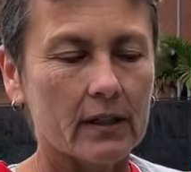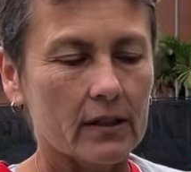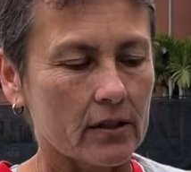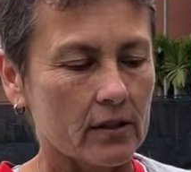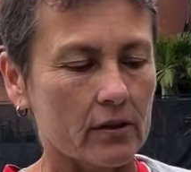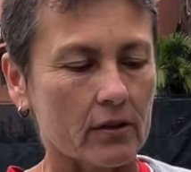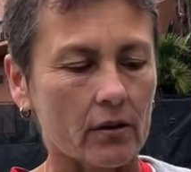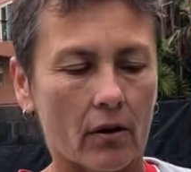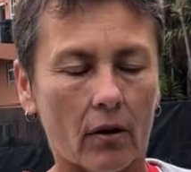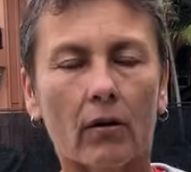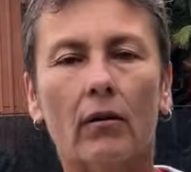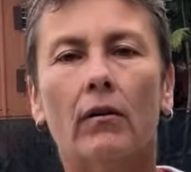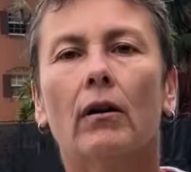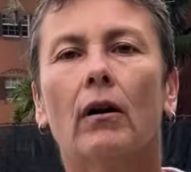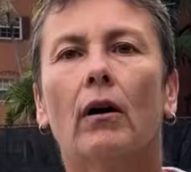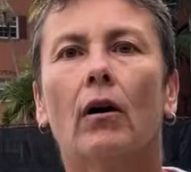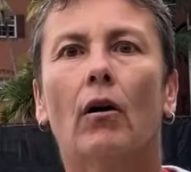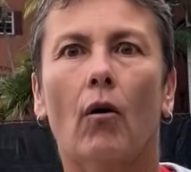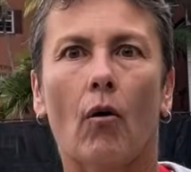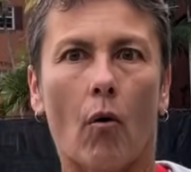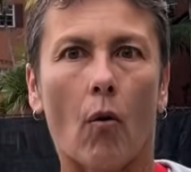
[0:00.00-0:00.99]
So
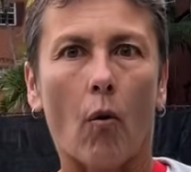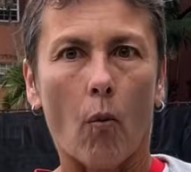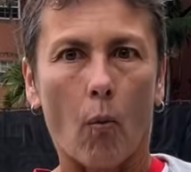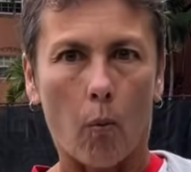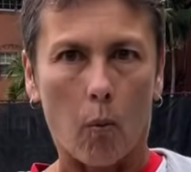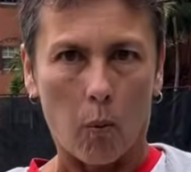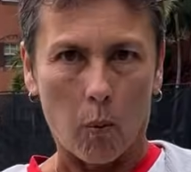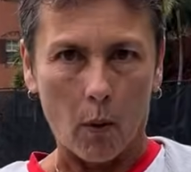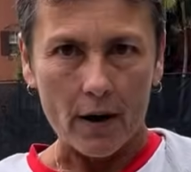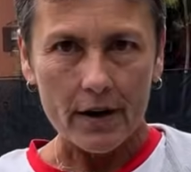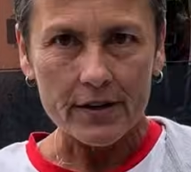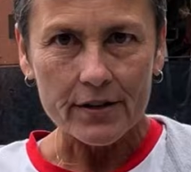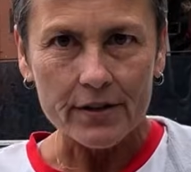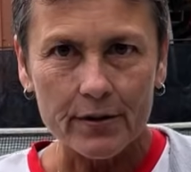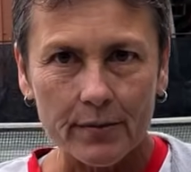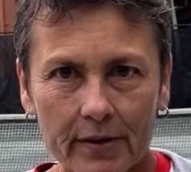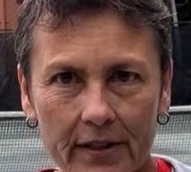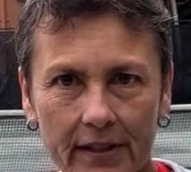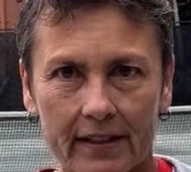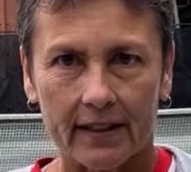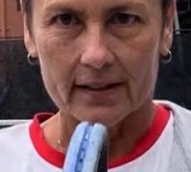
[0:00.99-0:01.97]
when you
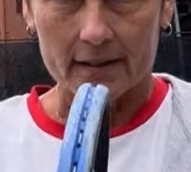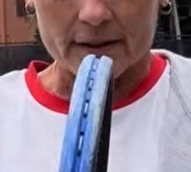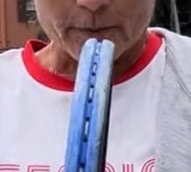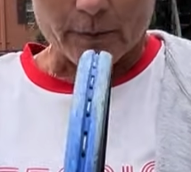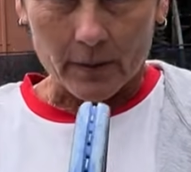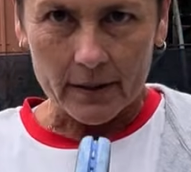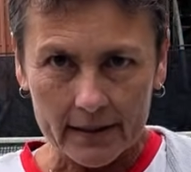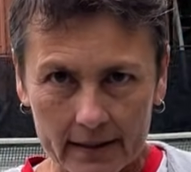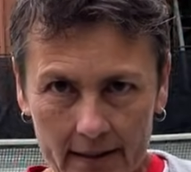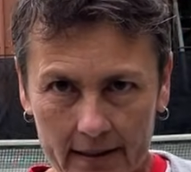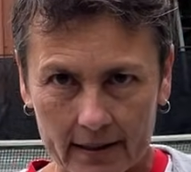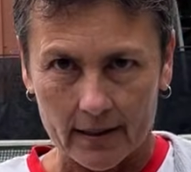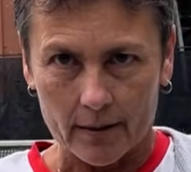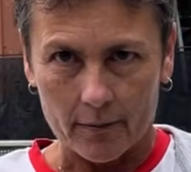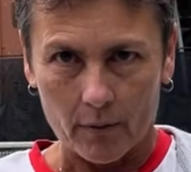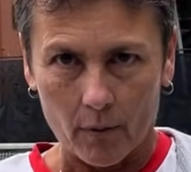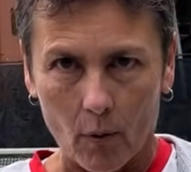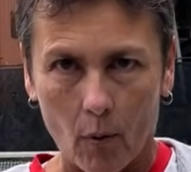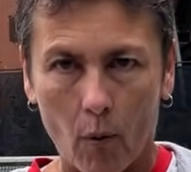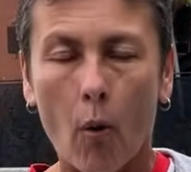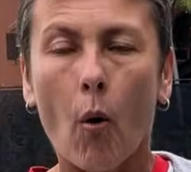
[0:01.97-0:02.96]
make that split step,
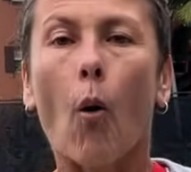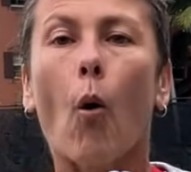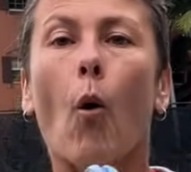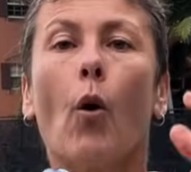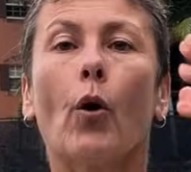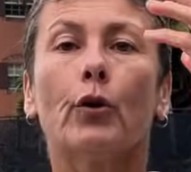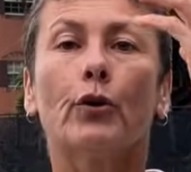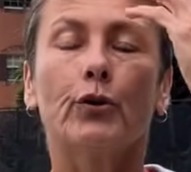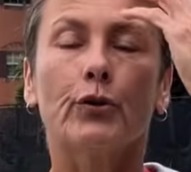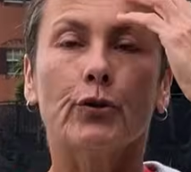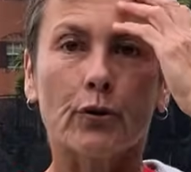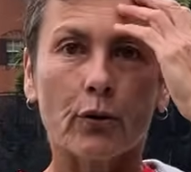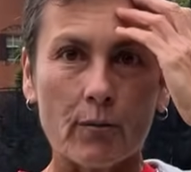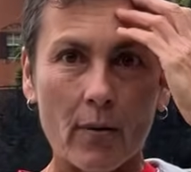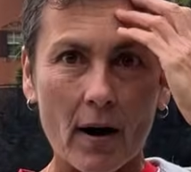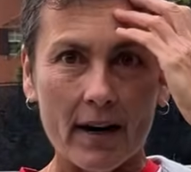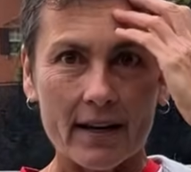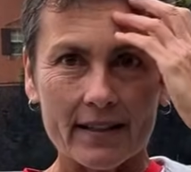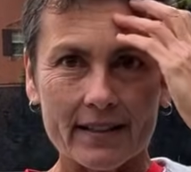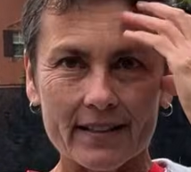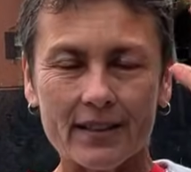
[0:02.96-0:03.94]
your
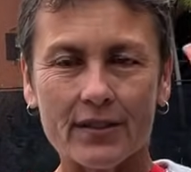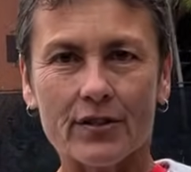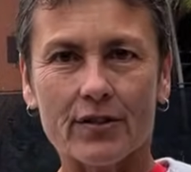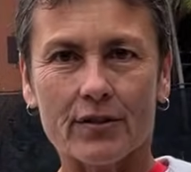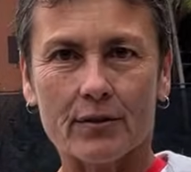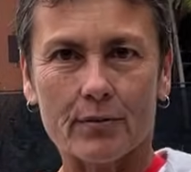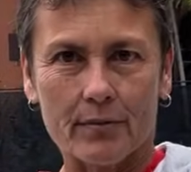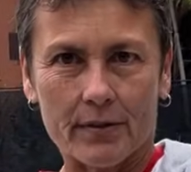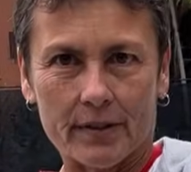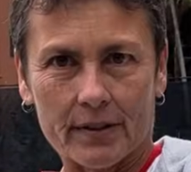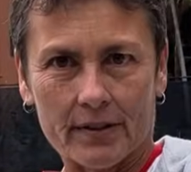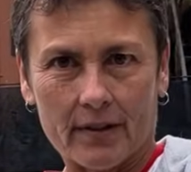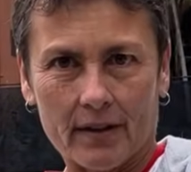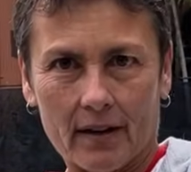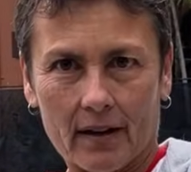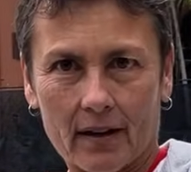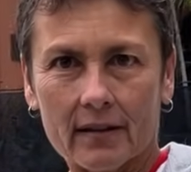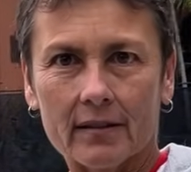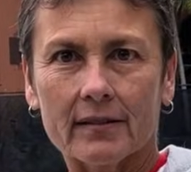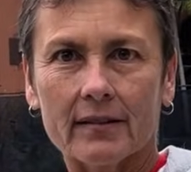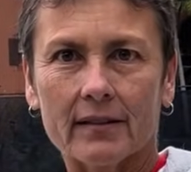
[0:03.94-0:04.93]
mind should be
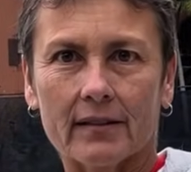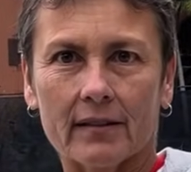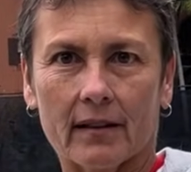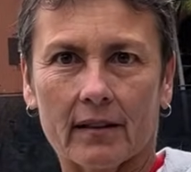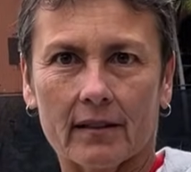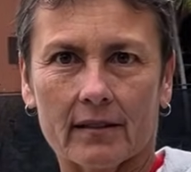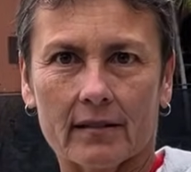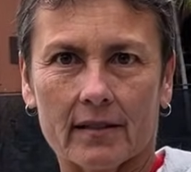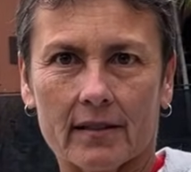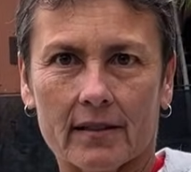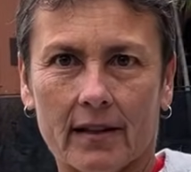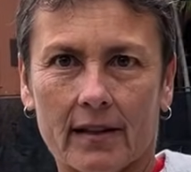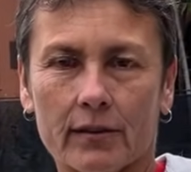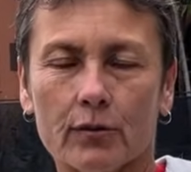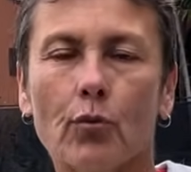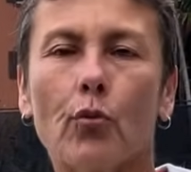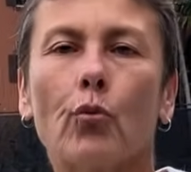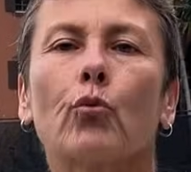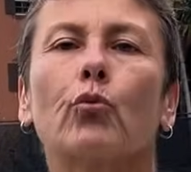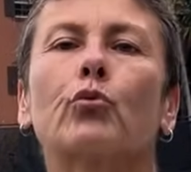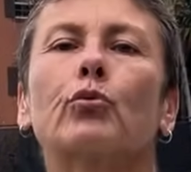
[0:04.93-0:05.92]
on the other side,
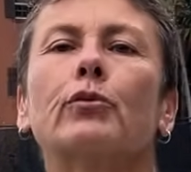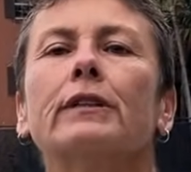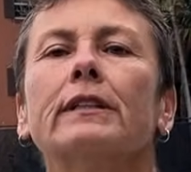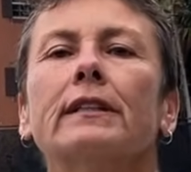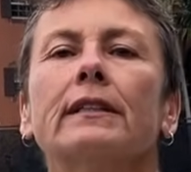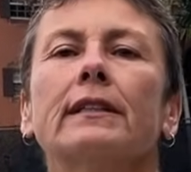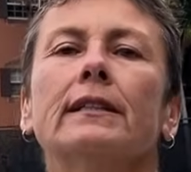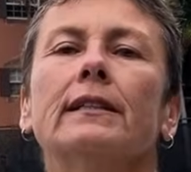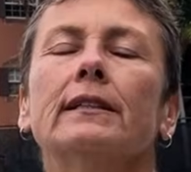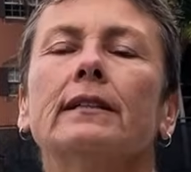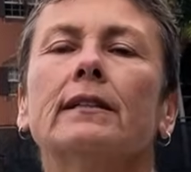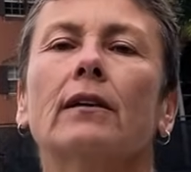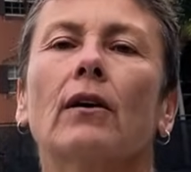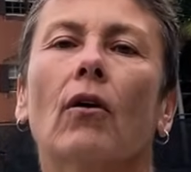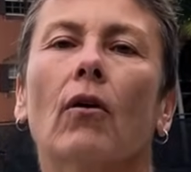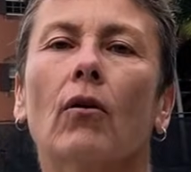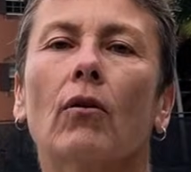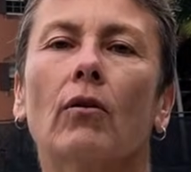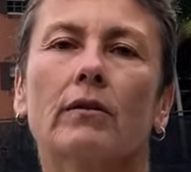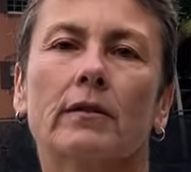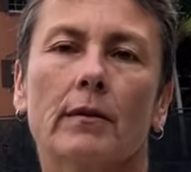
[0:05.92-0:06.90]
reading
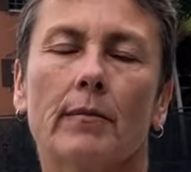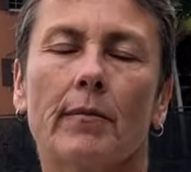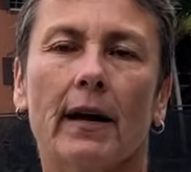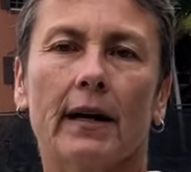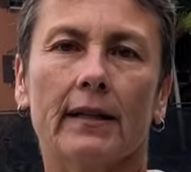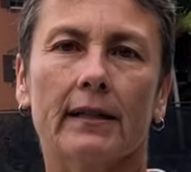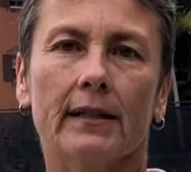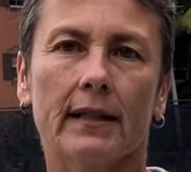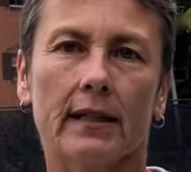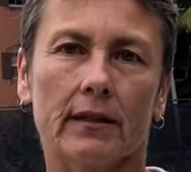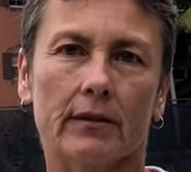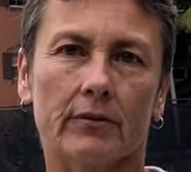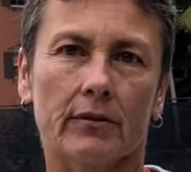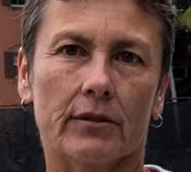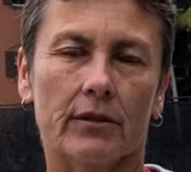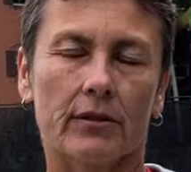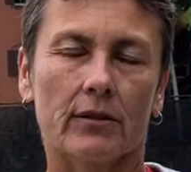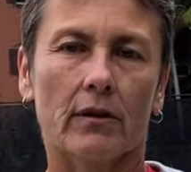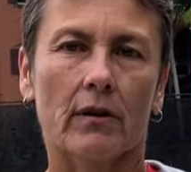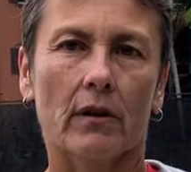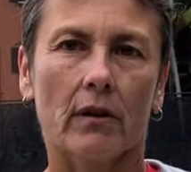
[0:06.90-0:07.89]
all the body
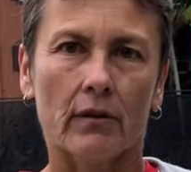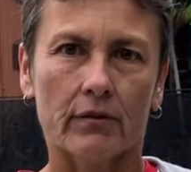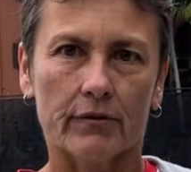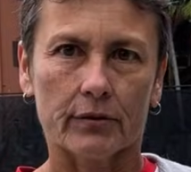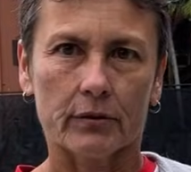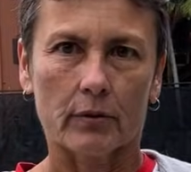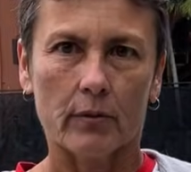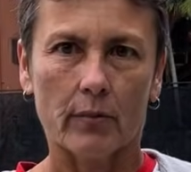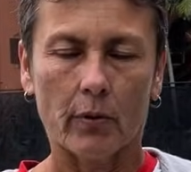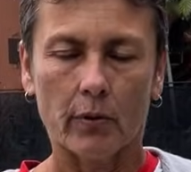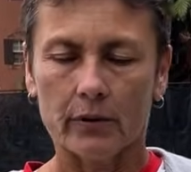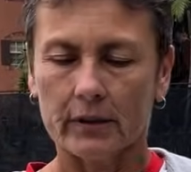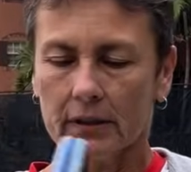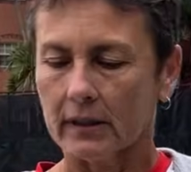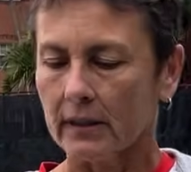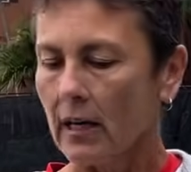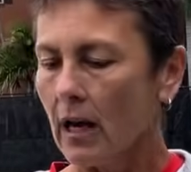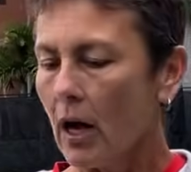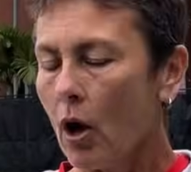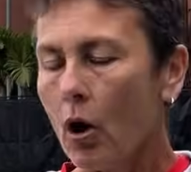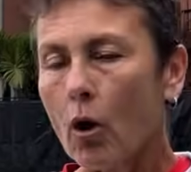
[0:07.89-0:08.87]
language of your opponent,
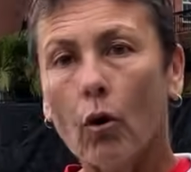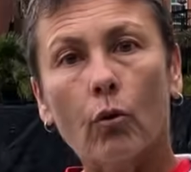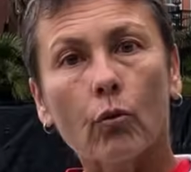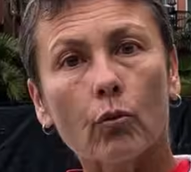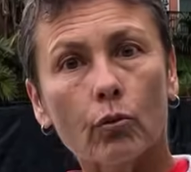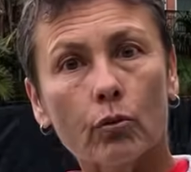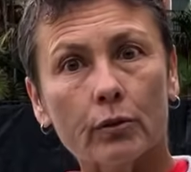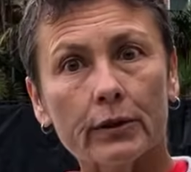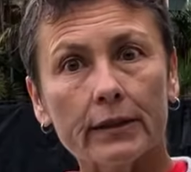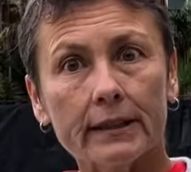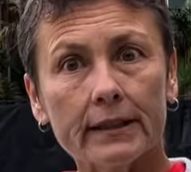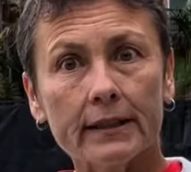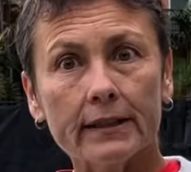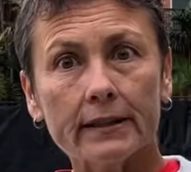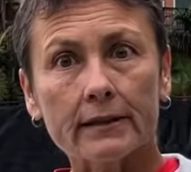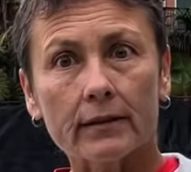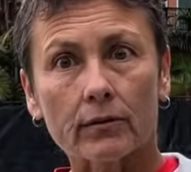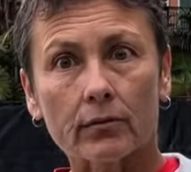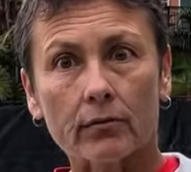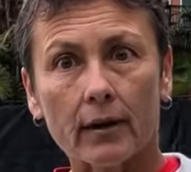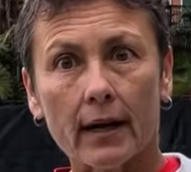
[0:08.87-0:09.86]

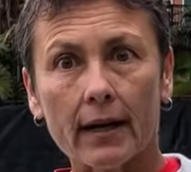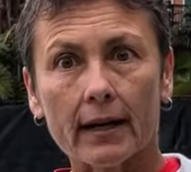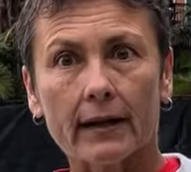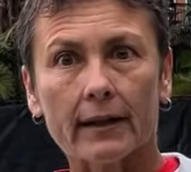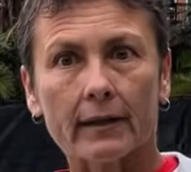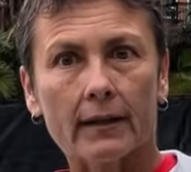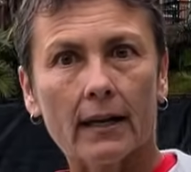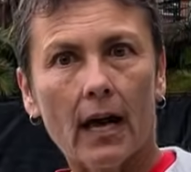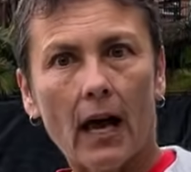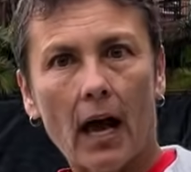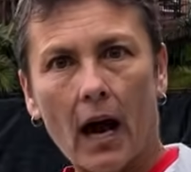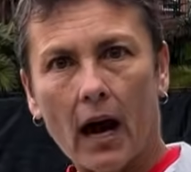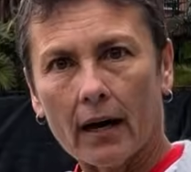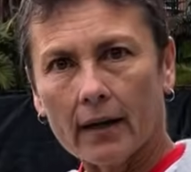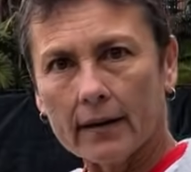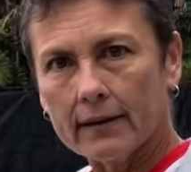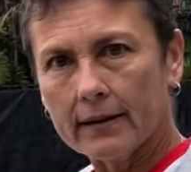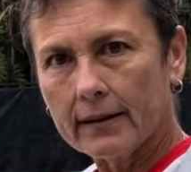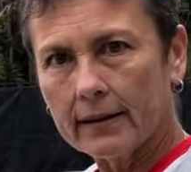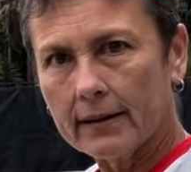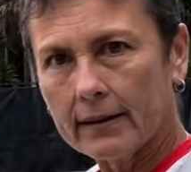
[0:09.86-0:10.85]
reading the racket.
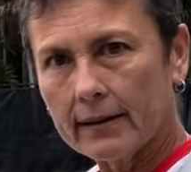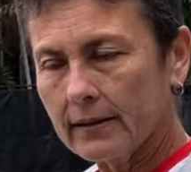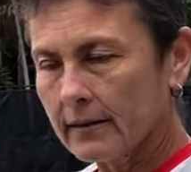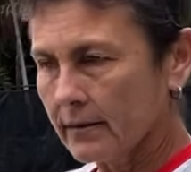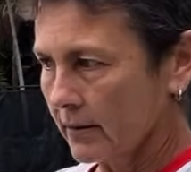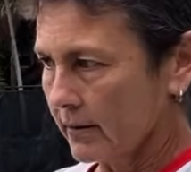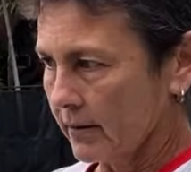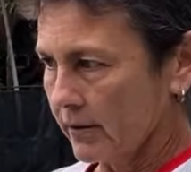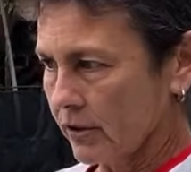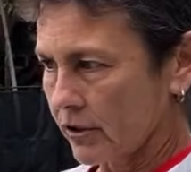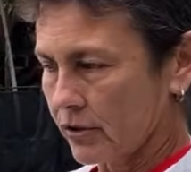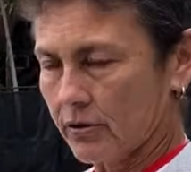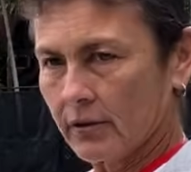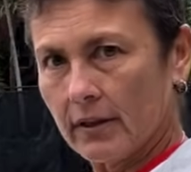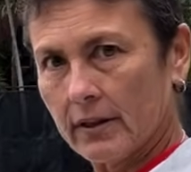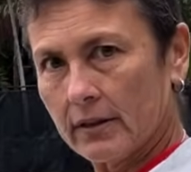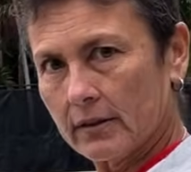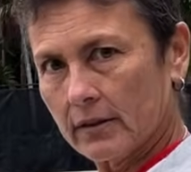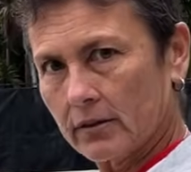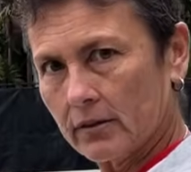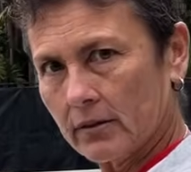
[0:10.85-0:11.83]
Are they
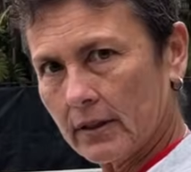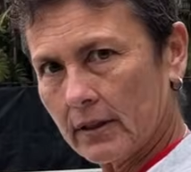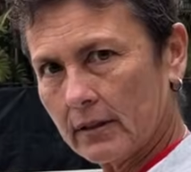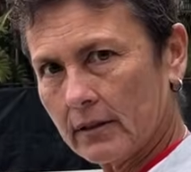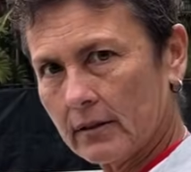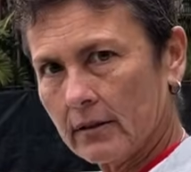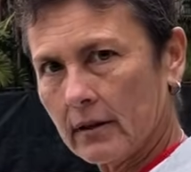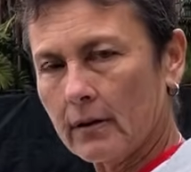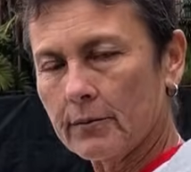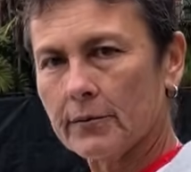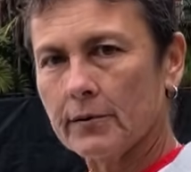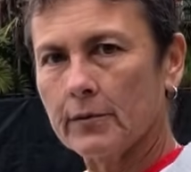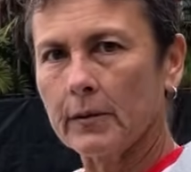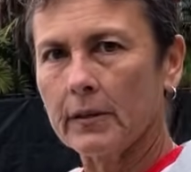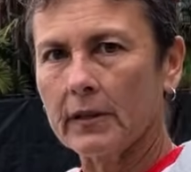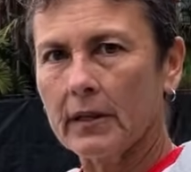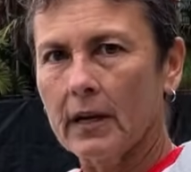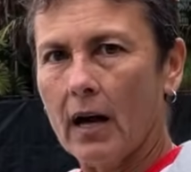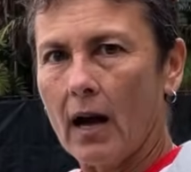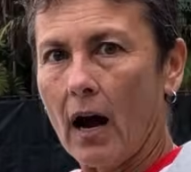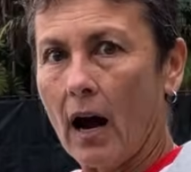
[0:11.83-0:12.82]
trying to hit topspin?